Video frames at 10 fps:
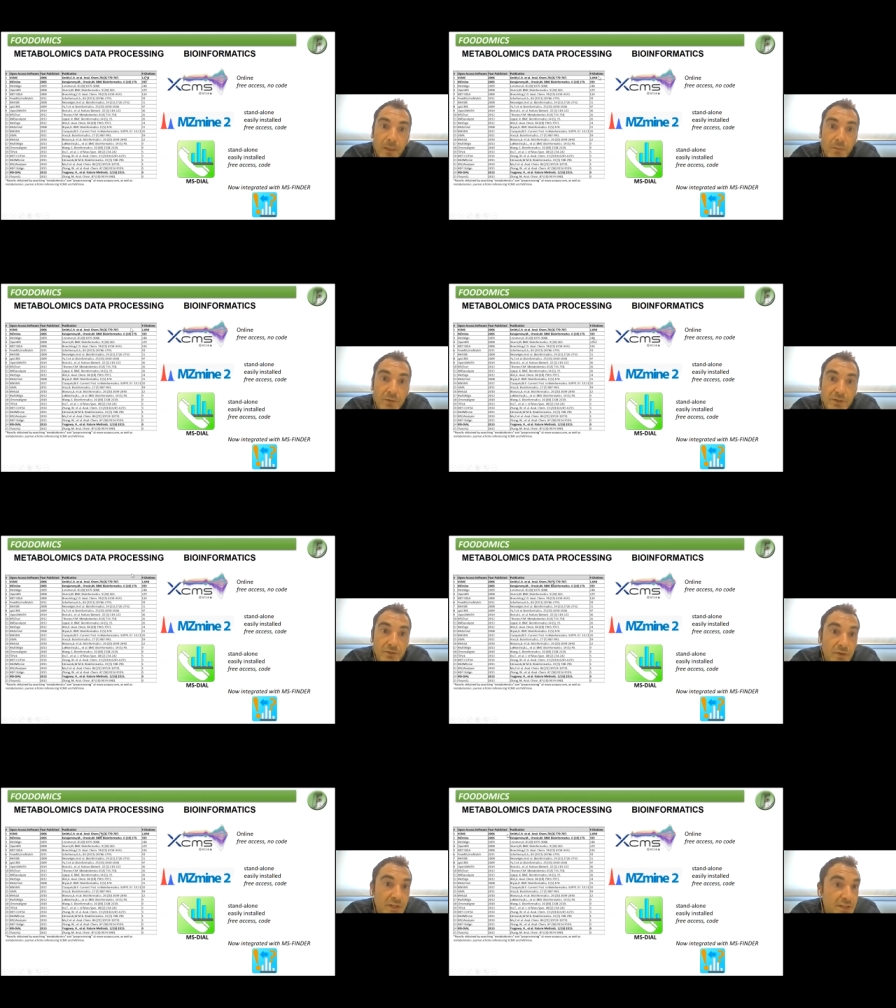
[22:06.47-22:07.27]
which
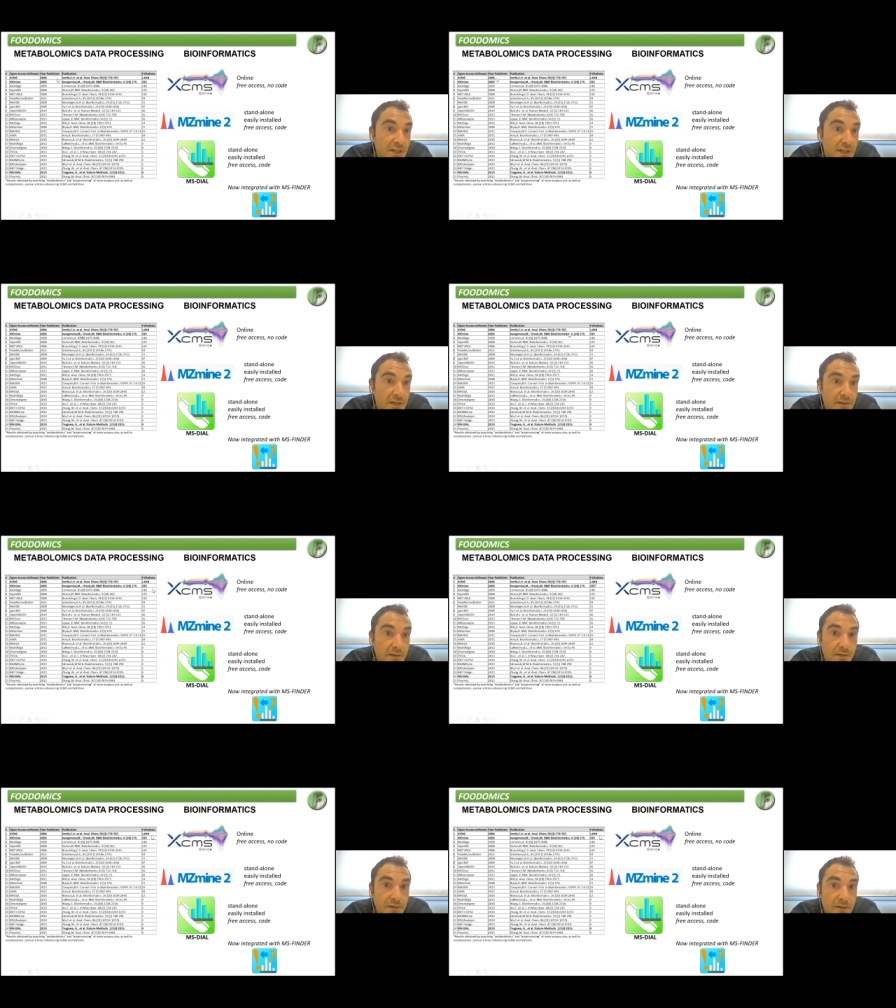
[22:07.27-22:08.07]
you can see
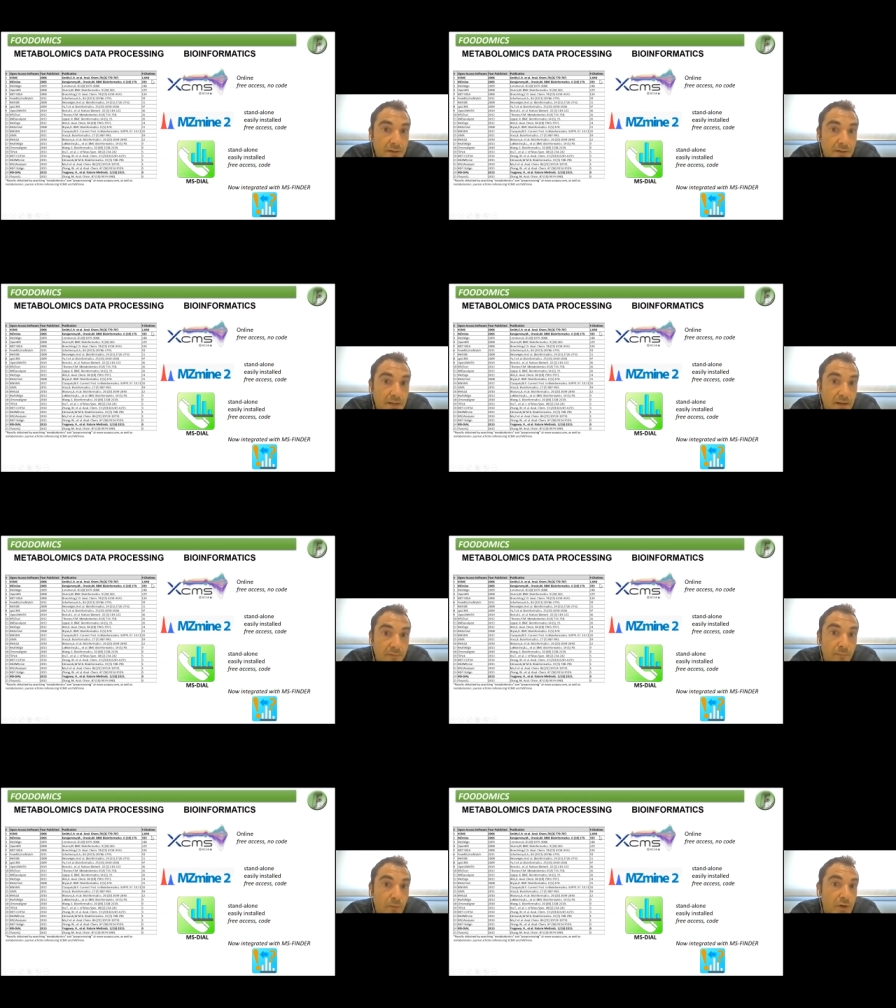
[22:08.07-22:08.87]
here, they
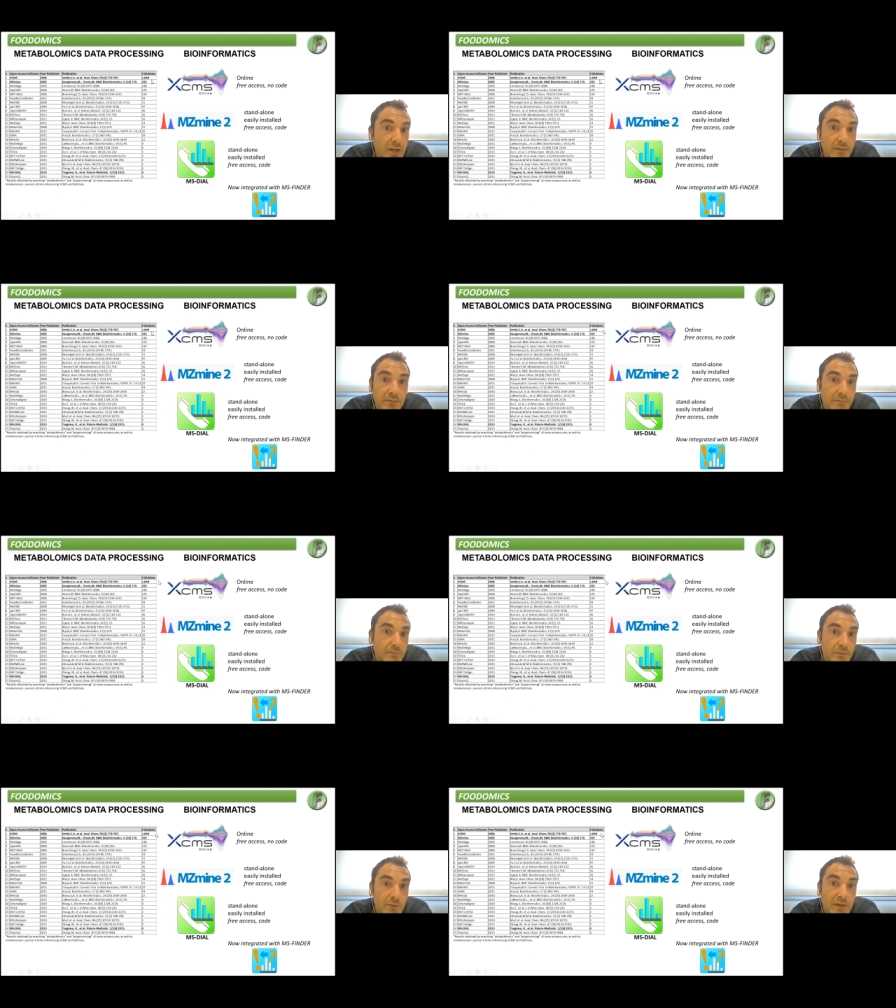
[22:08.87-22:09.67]
have more than,
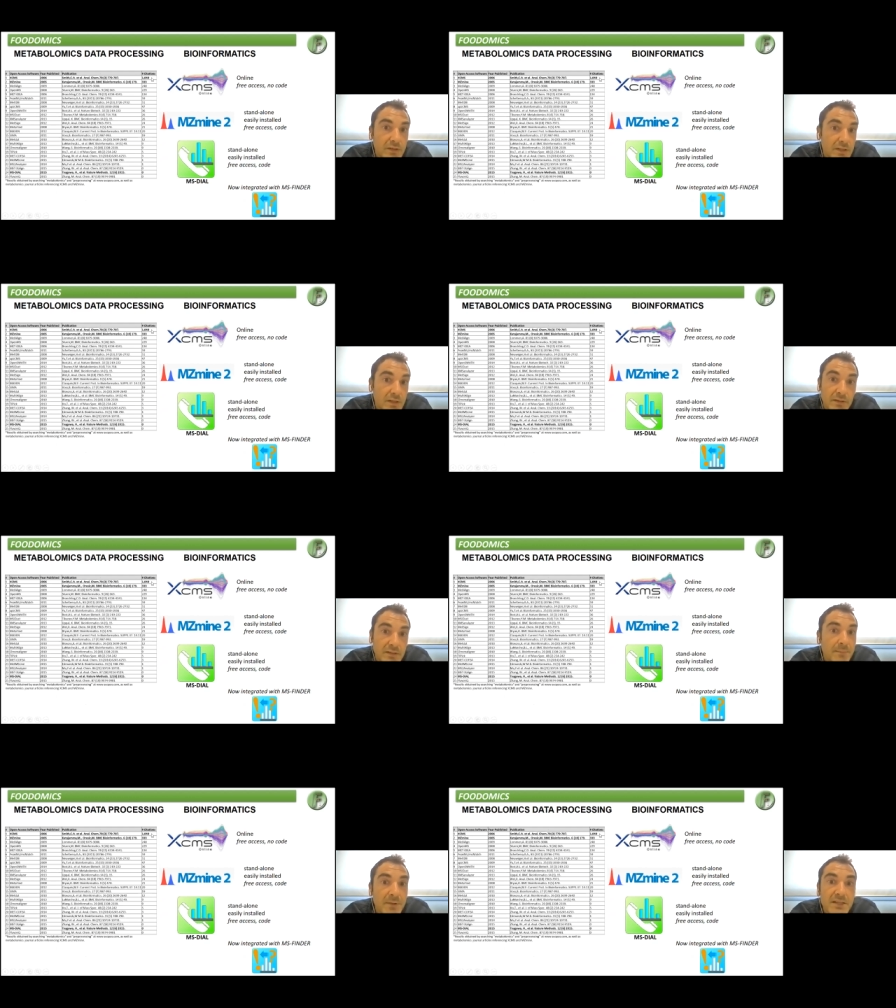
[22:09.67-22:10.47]
in
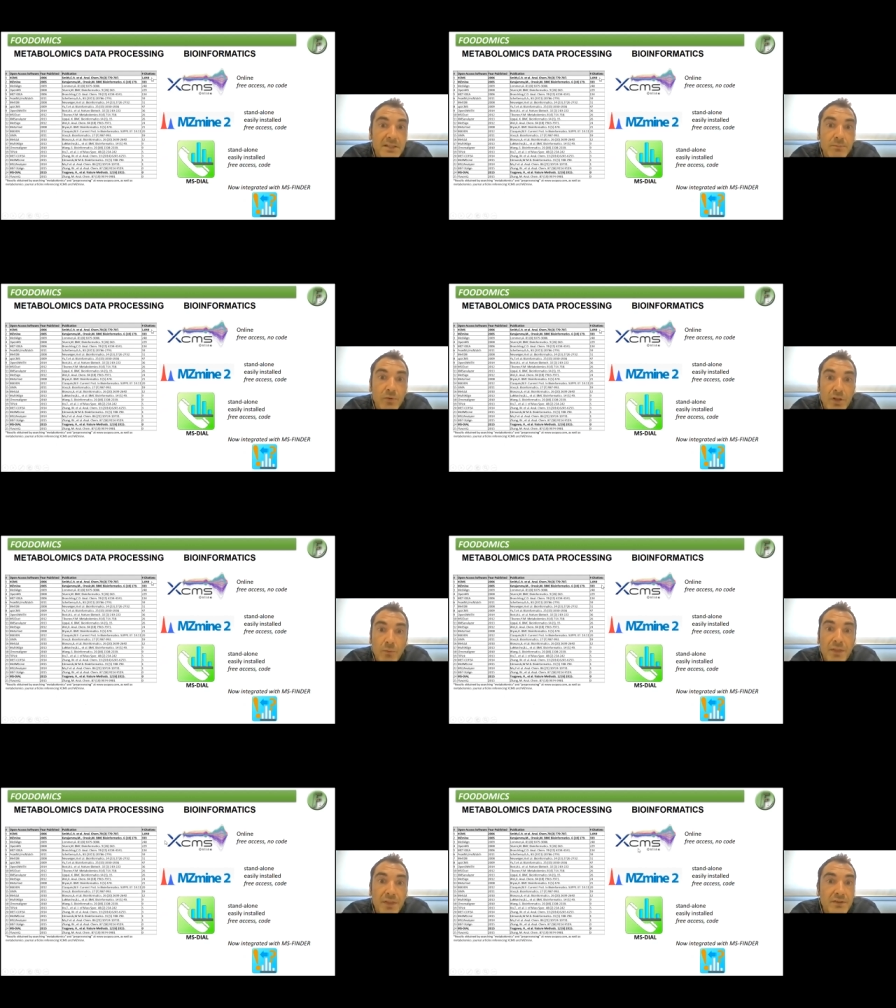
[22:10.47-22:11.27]
some cases, more than
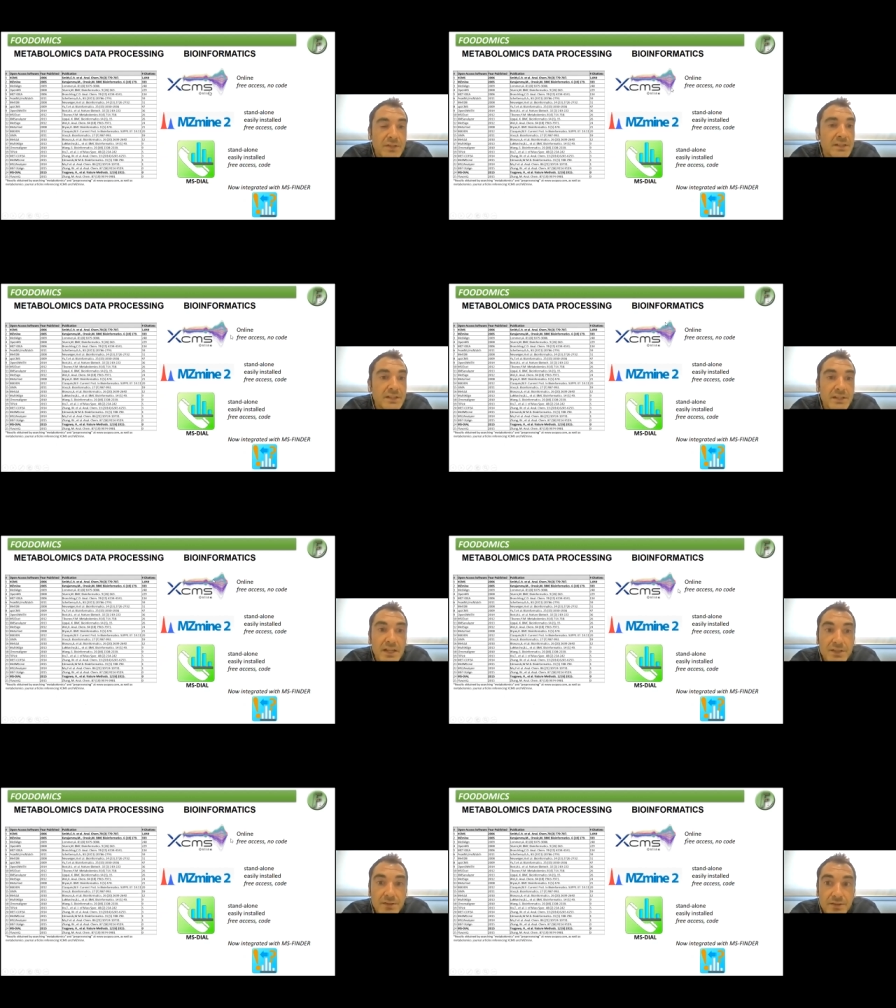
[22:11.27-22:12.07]
1,000
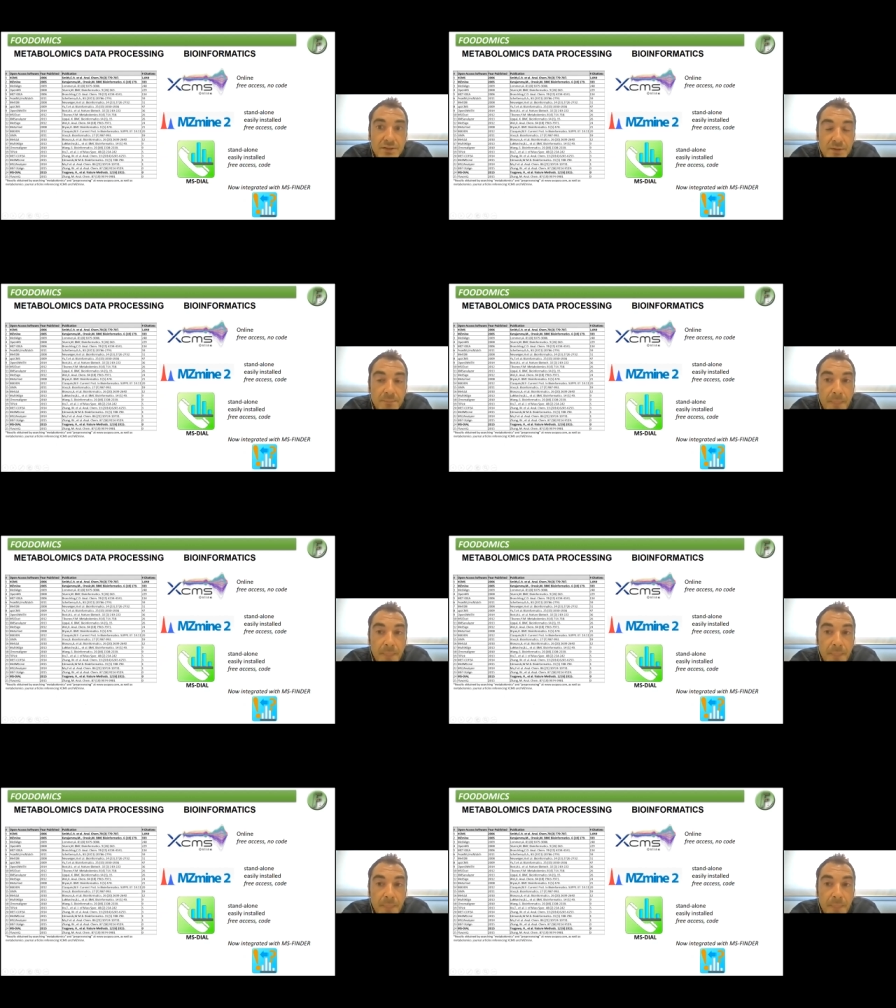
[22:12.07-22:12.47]
citations.